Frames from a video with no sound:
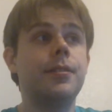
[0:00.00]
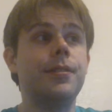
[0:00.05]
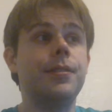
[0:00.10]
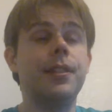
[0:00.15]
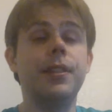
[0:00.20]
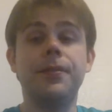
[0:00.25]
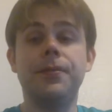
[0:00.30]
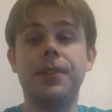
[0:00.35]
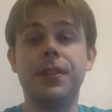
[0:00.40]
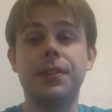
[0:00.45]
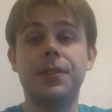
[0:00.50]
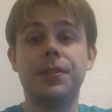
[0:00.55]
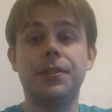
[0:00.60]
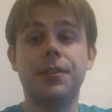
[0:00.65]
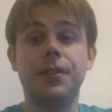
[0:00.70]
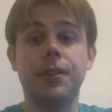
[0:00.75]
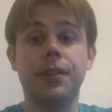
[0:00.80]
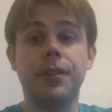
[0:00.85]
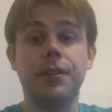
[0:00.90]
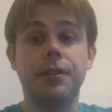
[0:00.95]

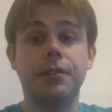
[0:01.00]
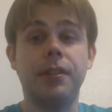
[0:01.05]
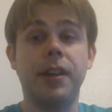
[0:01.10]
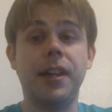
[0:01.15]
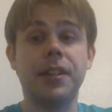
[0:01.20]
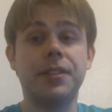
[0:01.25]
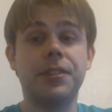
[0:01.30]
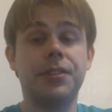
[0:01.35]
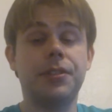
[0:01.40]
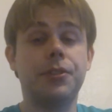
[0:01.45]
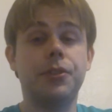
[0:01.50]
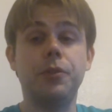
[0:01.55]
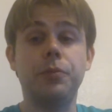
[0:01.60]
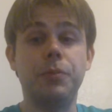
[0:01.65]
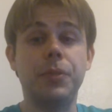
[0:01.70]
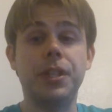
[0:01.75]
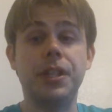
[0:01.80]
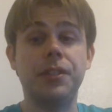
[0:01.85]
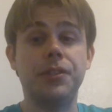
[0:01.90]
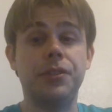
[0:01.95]
defense, the last 2
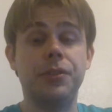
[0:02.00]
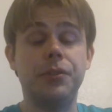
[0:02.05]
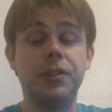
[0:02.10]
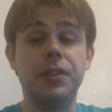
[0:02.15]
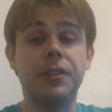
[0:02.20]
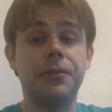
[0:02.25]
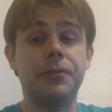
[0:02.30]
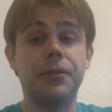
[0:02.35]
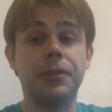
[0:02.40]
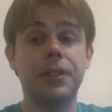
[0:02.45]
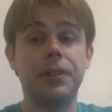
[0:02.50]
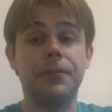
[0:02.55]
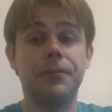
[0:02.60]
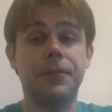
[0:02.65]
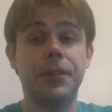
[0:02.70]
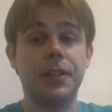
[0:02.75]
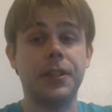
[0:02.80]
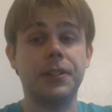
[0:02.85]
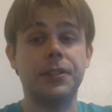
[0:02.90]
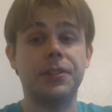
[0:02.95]
minutes, you need to really
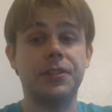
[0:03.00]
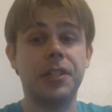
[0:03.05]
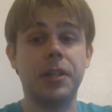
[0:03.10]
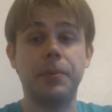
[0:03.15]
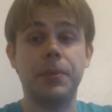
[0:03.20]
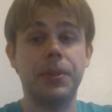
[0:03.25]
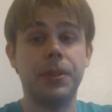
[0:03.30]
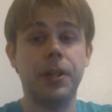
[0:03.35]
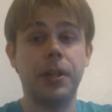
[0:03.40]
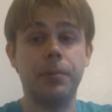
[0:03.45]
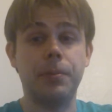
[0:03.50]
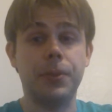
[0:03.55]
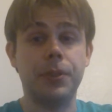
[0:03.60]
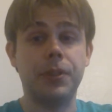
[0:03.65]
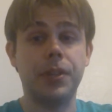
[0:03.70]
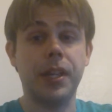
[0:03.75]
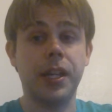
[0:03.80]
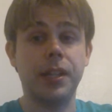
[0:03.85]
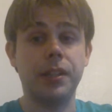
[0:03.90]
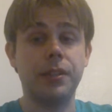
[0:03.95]
fucking step it up. You
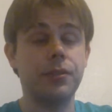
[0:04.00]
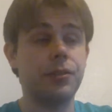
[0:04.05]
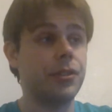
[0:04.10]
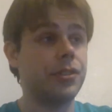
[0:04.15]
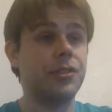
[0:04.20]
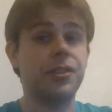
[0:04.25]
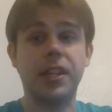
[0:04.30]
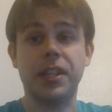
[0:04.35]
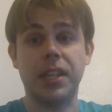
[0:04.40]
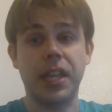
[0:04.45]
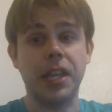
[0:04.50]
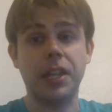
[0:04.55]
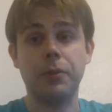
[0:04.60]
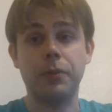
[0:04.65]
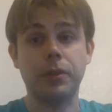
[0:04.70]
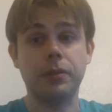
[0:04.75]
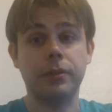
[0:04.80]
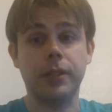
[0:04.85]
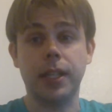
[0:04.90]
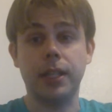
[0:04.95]
can't just take
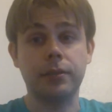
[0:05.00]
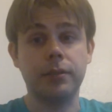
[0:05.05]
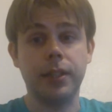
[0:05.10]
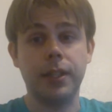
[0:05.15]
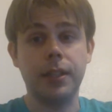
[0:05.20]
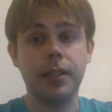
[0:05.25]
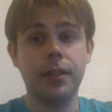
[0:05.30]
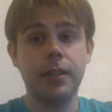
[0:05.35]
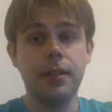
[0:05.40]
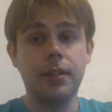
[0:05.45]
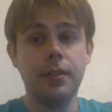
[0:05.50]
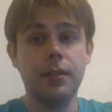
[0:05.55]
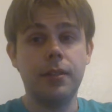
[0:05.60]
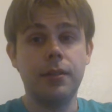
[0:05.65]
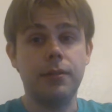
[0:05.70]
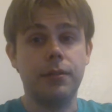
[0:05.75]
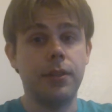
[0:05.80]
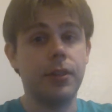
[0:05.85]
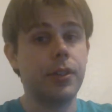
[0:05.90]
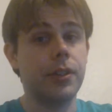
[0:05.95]
anyone lightly.
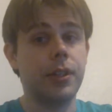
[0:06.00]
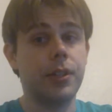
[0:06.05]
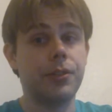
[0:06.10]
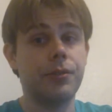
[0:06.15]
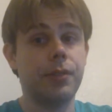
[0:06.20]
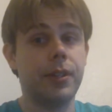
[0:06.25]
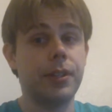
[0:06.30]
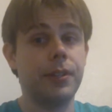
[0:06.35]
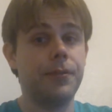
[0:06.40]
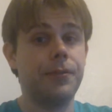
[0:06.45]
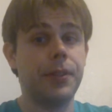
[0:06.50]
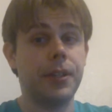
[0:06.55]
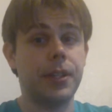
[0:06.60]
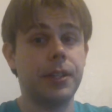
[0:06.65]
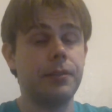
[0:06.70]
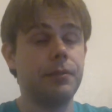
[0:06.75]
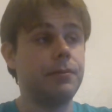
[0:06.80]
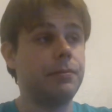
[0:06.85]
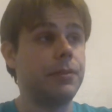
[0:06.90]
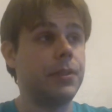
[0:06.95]
They're going to try to
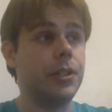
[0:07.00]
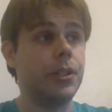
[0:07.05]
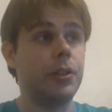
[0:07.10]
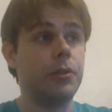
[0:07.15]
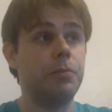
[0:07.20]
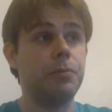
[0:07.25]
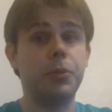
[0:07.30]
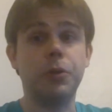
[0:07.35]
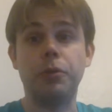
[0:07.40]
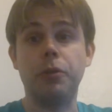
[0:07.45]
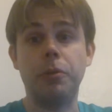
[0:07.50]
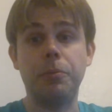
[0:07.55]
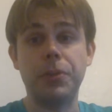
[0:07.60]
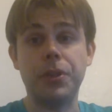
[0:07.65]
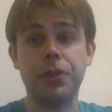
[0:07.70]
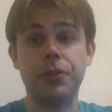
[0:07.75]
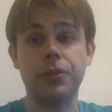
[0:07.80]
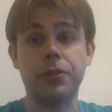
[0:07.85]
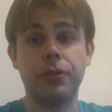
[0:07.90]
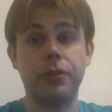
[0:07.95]
fucking, you know, pull a
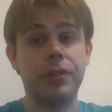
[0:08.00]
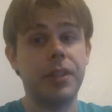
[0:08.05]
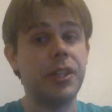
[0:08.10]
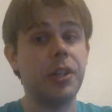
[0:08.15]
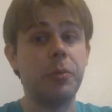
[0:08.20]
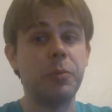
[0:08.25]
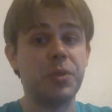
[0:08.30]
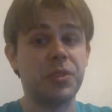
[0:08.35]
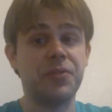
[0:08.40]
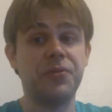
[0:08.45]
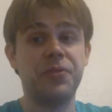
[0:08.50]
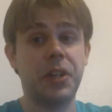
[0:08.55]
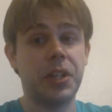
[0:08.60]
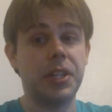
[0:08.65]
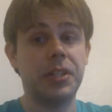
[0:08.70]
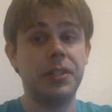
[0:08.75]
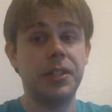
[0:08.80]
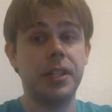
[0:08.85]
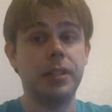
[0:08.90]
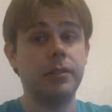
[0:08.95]
miracle, and they almost
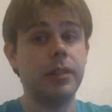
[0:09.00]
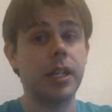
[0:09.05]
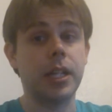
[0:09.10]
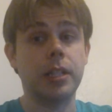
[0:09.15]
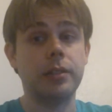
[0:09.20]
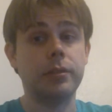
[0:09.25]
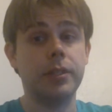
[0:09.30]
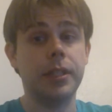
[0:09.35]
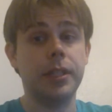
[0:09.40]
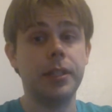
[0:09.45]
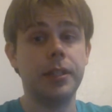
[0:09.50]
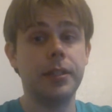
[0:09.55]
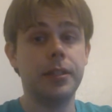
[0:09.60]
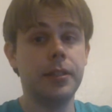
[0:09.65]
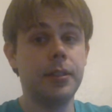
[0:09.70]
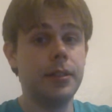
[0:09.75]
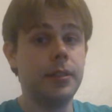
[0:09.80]
fucking did. Luckily,